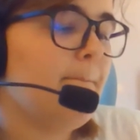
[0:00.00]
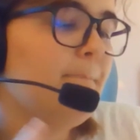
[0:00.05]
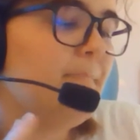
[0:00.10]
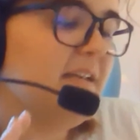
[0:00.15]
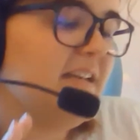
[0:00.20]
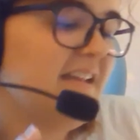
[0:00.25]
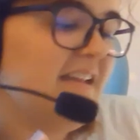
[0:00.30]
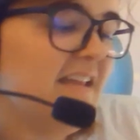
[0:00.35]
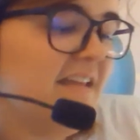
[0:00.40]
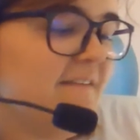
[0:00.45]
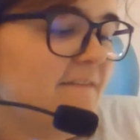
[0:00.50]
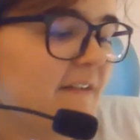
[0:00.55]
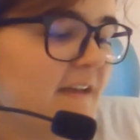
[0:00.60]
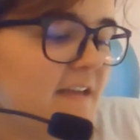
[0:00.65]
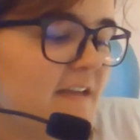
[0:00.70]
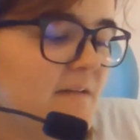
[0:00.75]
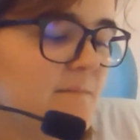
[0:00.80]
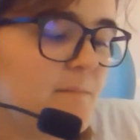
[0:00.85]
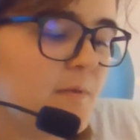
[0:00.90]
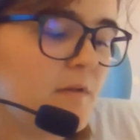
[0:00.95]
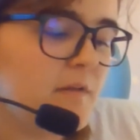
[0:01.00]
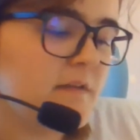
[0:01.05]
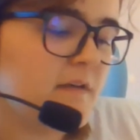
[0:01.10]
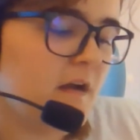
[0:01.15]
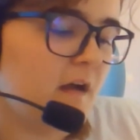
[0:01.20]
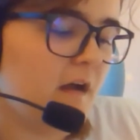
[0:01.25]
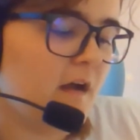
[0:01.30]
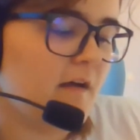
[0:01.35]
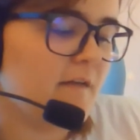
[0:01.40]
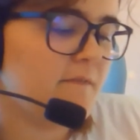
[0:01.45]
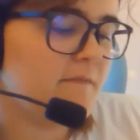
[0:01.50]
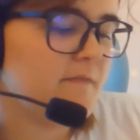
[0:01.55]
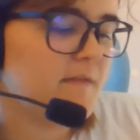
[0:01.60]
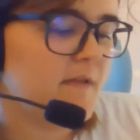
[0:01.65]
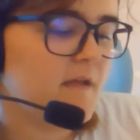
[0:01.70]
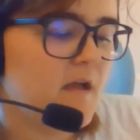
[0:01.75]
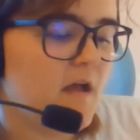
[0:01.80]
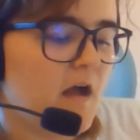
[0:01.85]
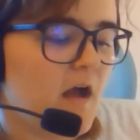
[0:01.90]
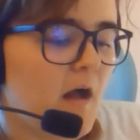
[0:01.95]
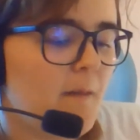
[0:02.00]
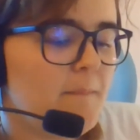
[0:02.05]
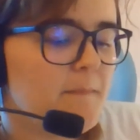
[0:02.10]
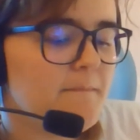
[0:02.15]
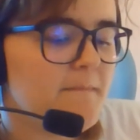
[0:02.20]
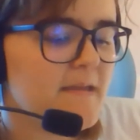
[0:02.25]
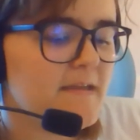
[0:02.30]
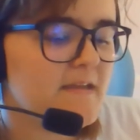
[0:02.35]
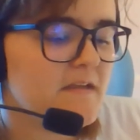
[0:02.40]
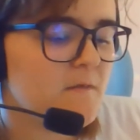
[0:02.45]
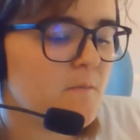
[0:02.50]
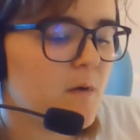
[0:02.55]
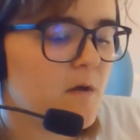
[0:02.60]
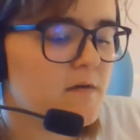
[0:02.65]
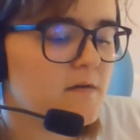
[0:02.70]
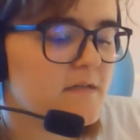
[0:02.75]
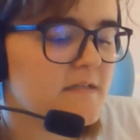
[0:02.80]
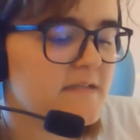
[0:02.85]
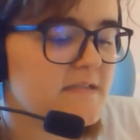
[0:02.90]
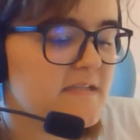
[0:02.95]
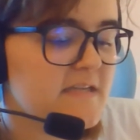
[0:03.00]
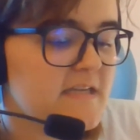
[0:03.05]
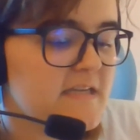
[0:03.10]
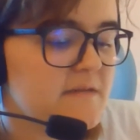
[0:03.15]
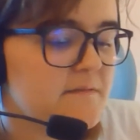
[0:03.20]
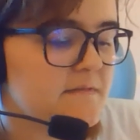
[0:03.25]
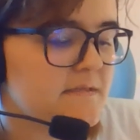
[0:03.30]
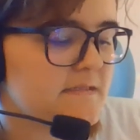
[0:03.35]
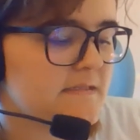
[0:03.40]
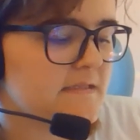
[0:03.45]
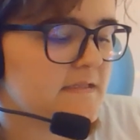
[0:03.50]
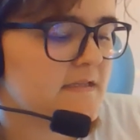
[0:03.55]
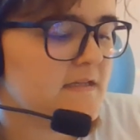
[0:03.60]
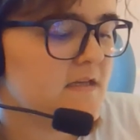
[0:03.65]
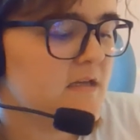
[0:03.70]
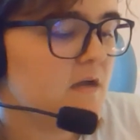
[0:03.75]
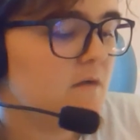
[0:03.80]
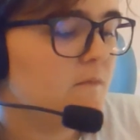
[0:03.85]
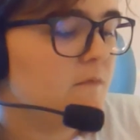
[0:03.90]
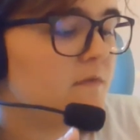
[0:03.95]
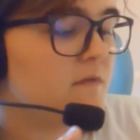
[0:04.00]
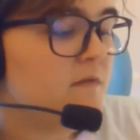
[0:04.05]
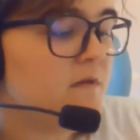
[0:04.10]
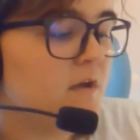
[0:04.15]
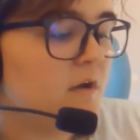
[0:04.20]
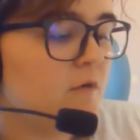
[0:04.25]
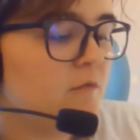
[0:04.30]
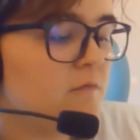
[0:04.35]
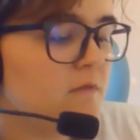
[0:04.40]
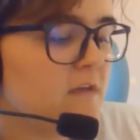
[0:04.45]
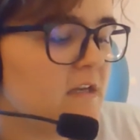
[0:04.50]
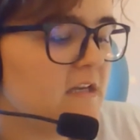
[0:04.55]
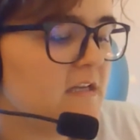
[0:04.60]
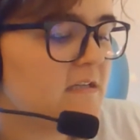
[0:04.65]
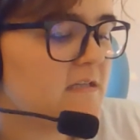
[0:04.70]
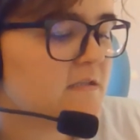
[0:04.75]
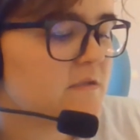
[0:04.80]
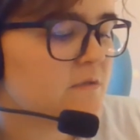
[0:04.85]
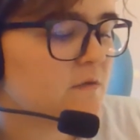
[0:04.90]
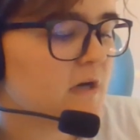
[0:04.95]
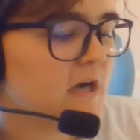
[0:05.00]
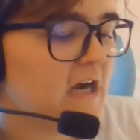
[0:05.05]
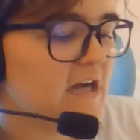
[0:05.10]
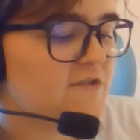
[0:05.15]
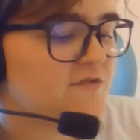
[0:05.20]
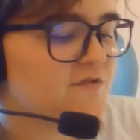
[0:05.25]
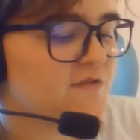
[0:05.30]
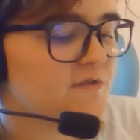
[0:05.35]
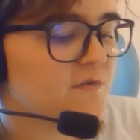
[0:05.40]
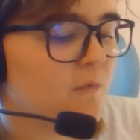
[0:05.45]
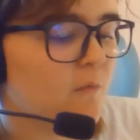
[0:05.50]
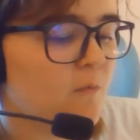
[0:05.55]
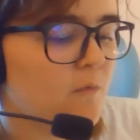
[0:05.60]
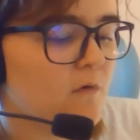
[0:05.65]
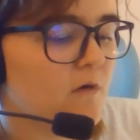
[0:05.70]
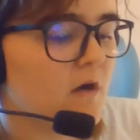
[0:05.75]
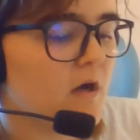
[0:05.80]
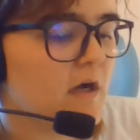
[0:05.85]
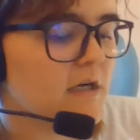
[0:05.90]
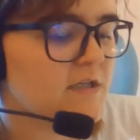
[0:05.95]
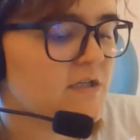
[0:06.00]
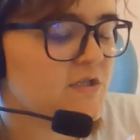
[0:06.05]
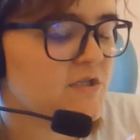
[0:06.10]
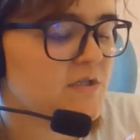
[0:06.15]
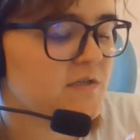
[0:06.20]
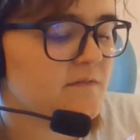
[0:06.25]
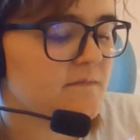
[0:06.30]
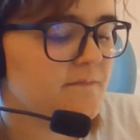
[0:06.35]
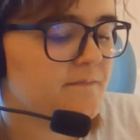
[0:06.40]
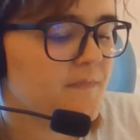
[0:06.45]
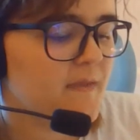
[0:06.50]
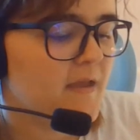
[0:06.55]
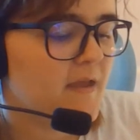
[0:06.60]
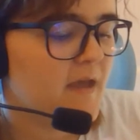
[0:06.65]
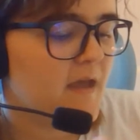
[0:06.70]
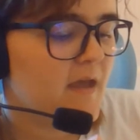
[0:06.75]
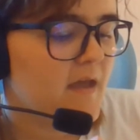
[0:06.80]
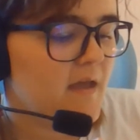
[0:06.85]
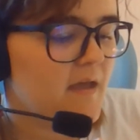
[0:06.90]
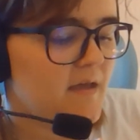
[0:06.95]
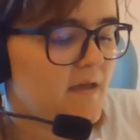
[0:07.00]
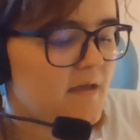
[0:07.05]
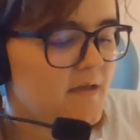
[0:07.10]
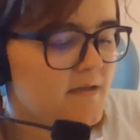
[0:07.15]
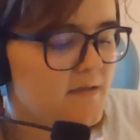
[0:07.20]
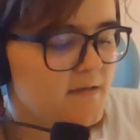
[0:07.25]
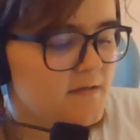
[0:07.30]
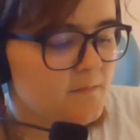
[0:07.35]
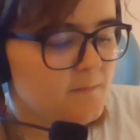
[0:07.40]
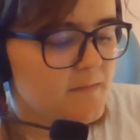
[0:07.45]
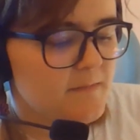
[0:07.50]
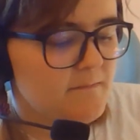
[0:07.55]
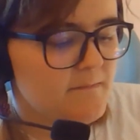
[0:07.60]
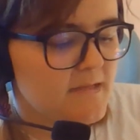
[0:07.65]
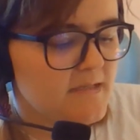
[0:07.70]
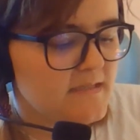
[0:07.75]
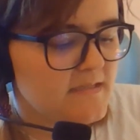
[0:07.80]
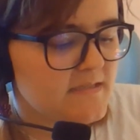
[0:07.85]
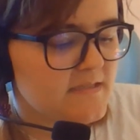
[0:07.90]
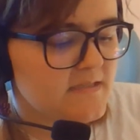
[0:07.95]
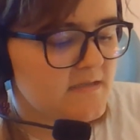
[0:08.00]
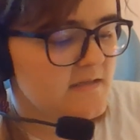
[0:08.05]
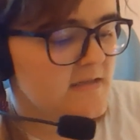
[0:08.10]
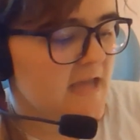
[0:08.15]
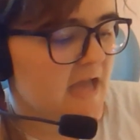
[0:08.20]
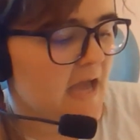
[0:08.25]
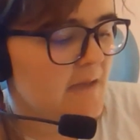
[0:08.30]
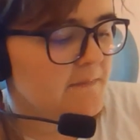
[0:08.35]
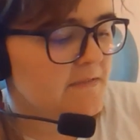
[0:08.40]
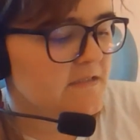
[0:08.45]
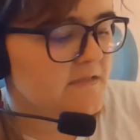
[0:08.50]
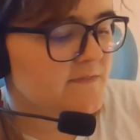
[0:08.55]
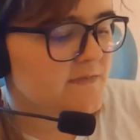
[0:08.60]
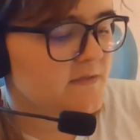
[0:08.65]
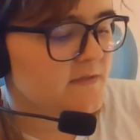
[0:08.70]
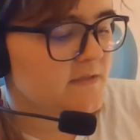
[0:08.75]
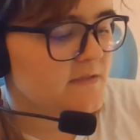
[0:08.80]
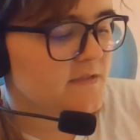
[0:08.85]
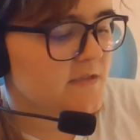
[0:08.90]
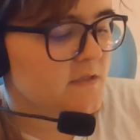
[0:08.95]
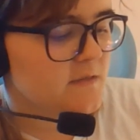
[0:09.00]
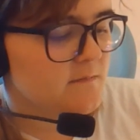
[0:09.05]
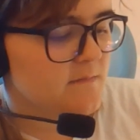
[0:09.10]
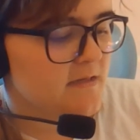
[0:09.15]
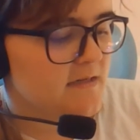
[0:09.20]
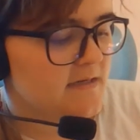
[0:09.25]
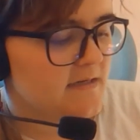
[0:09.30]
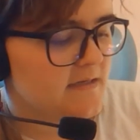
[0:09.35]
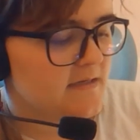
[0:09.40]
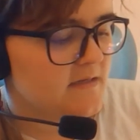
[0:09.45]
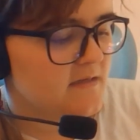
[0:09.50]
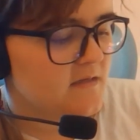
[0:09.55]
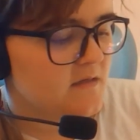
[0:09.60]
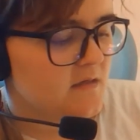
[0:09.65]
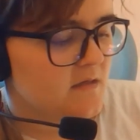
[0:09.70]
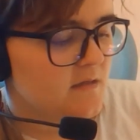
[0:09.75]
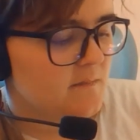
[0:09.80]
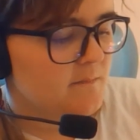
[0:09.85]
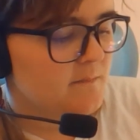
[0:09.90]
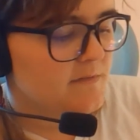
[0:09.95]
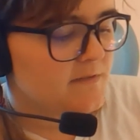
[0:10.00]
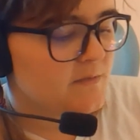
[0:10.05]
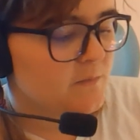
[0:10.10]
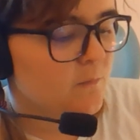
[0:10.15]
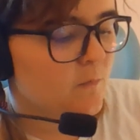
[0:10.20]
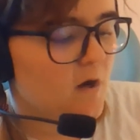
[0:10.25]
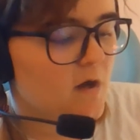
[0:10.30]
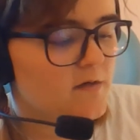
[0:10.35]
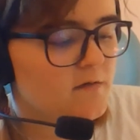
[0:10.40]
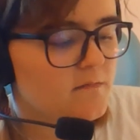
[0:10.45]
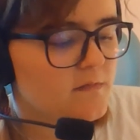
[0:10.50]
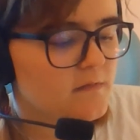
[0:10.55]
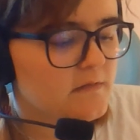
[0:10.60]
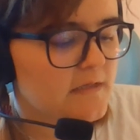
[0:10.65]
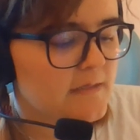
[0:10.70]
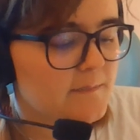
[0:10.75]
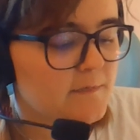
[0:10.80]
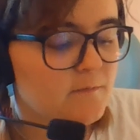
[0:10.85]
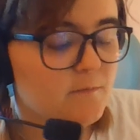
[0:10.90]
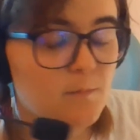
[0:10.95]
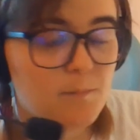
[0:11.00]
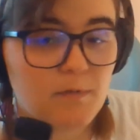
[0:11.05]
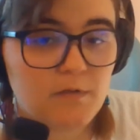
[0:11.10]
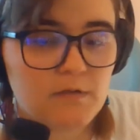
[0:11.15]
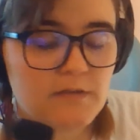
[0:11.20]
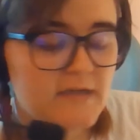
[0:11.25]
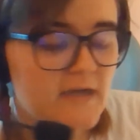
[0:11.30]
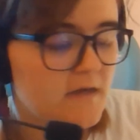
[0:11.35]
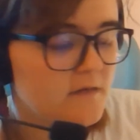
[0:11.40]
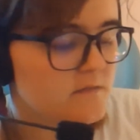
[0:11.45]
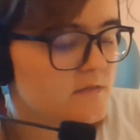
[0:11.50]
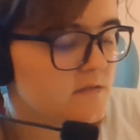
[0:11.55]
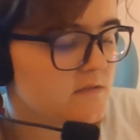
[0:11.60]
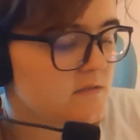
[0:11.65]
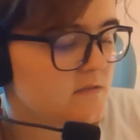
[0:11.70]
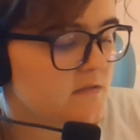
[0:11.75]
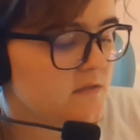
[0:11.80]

But if I can pull it off, I'll be making water continuously with no need to store hydrogen or oxygen. It'll be mixed into the atmosphere as humidity, but the water reclaimer will pull it out.